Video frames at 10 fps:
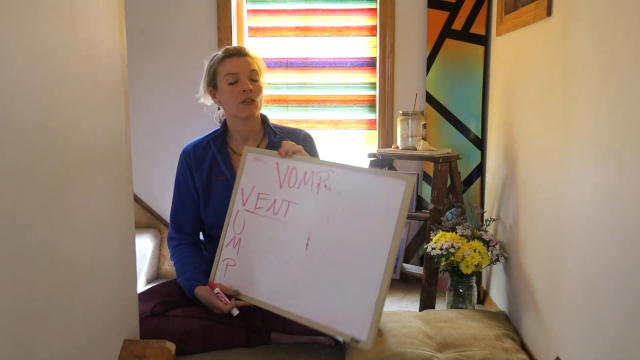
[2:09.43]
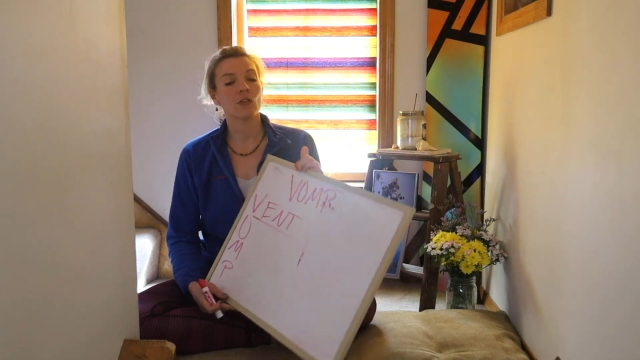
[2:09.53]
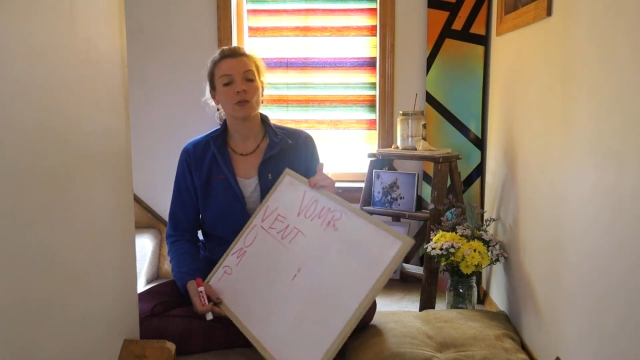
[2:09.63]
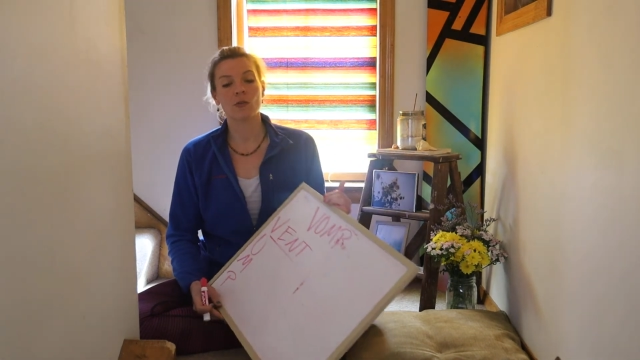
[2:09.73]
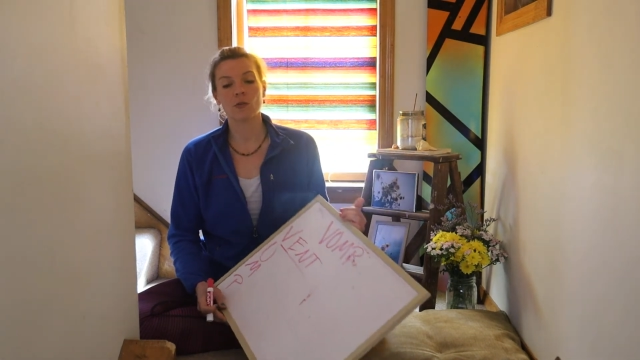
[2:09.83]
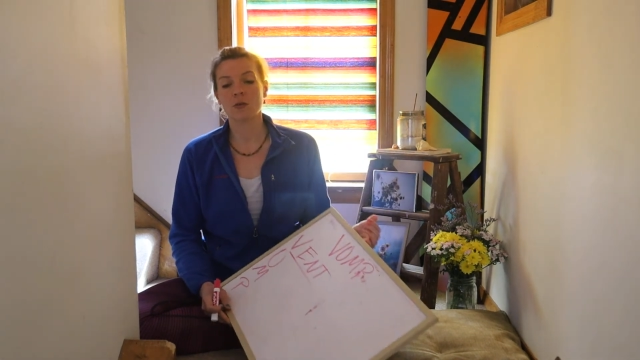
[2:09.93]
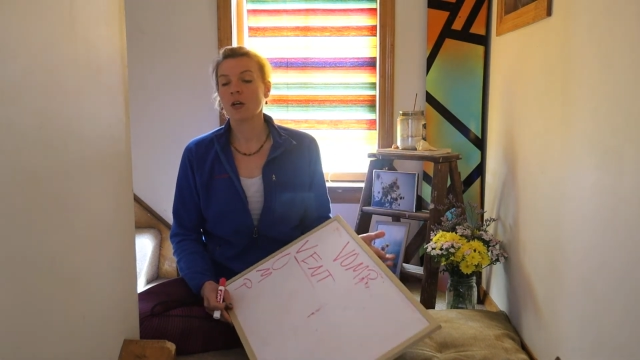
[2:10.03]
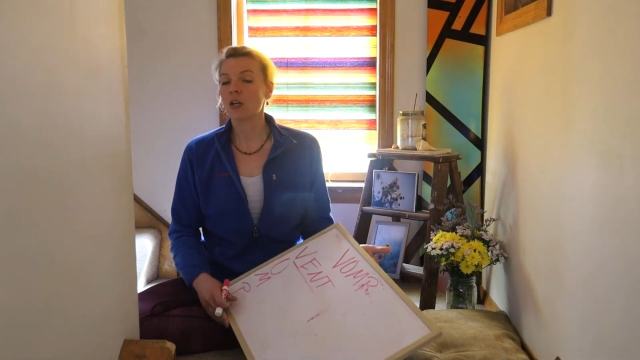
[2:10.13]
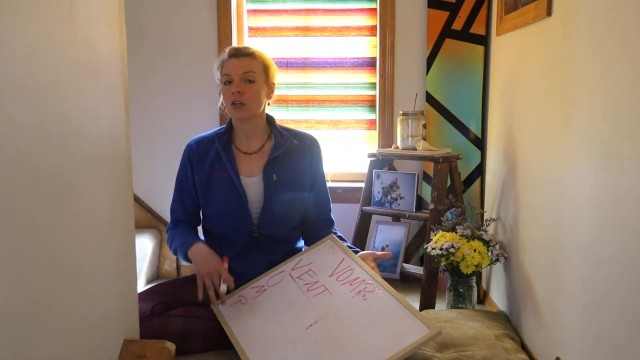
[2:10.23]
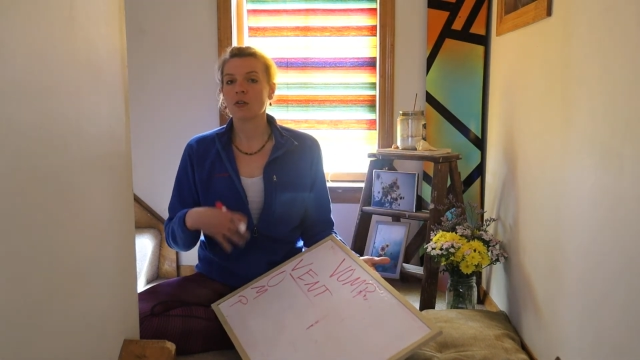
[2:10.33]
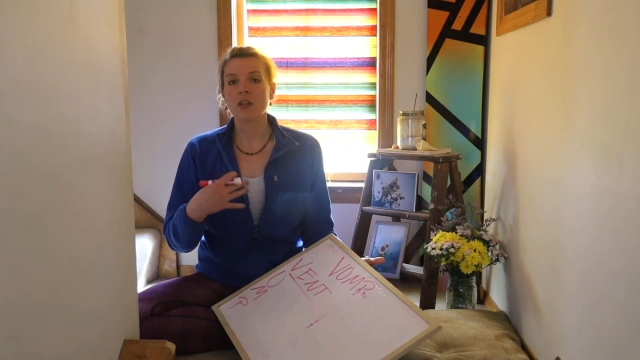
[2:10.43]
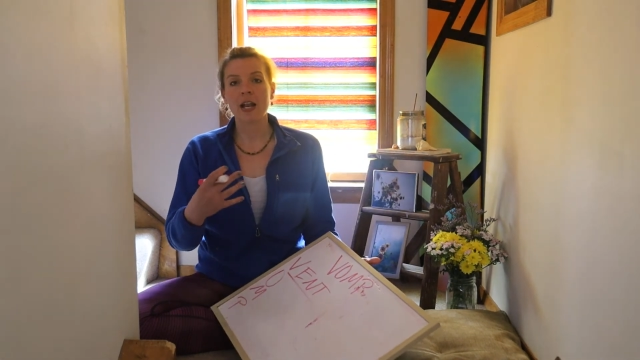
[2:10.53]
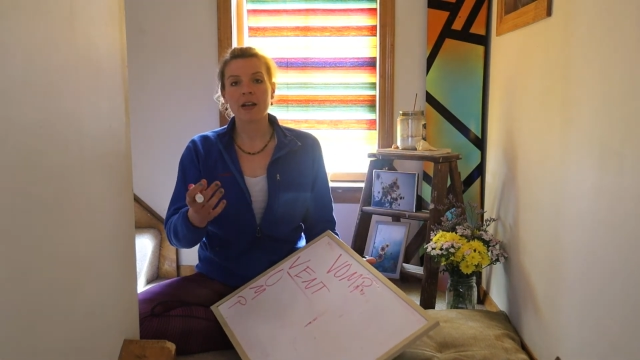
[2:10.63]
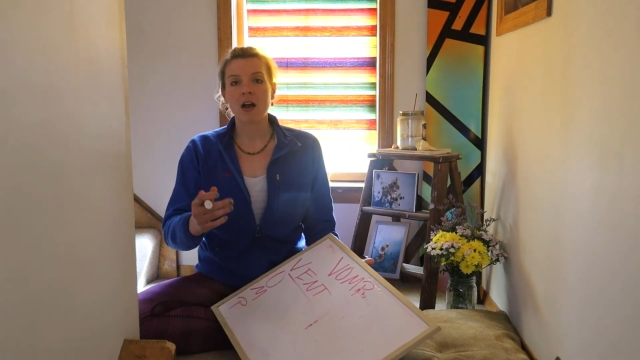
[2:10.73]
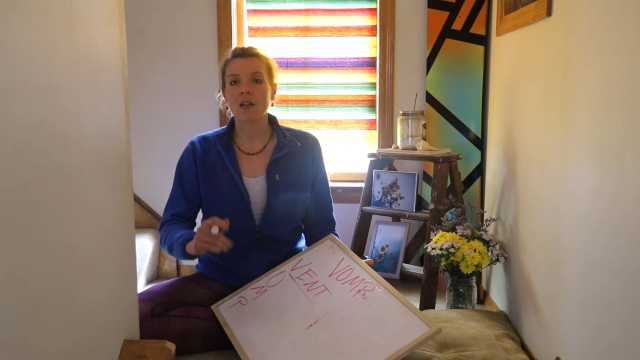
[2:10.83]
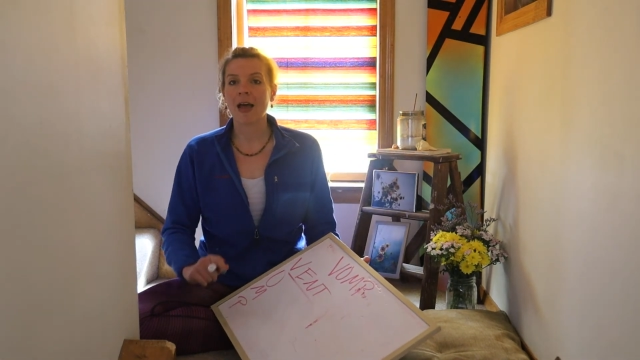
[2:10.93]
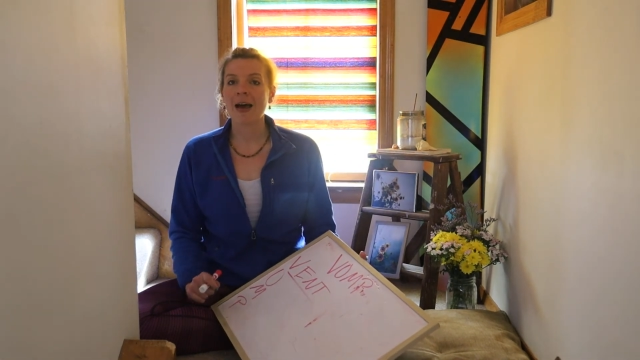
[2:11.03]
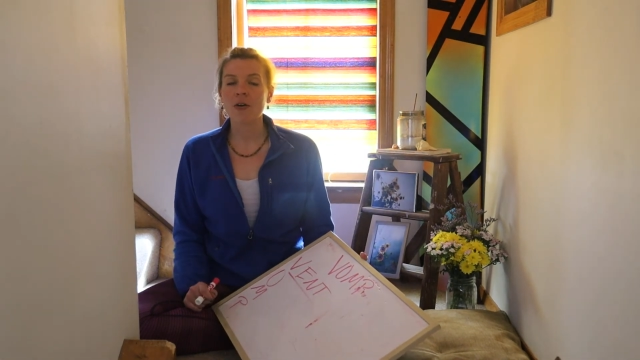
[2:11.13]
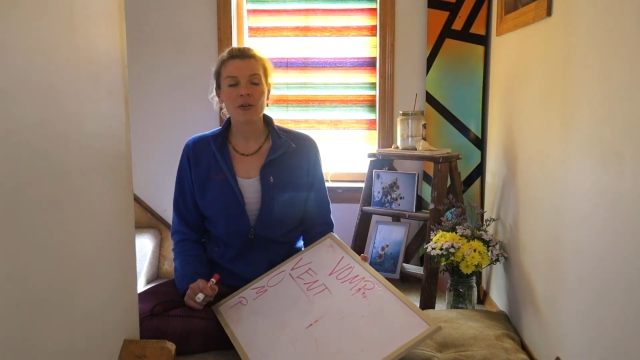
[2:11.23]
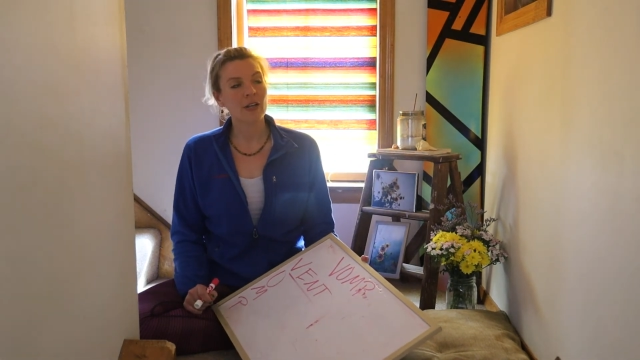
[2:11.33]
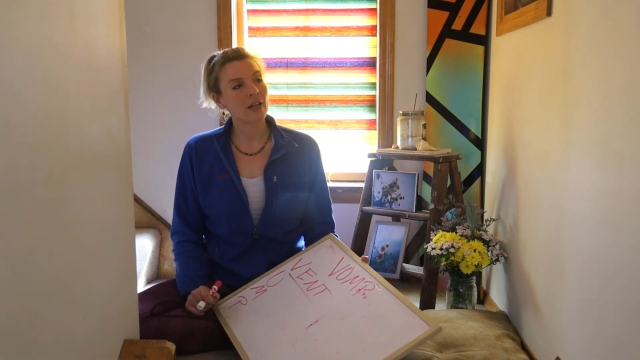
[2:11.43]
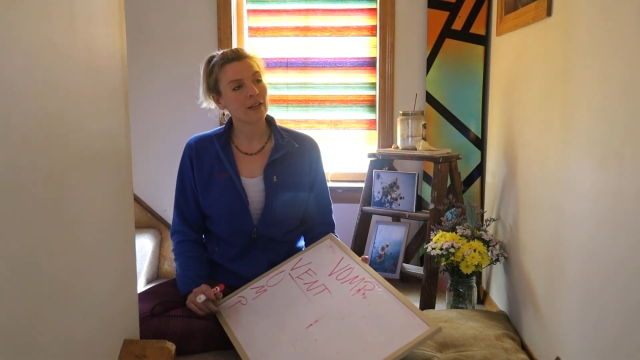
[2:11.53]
You let it all out.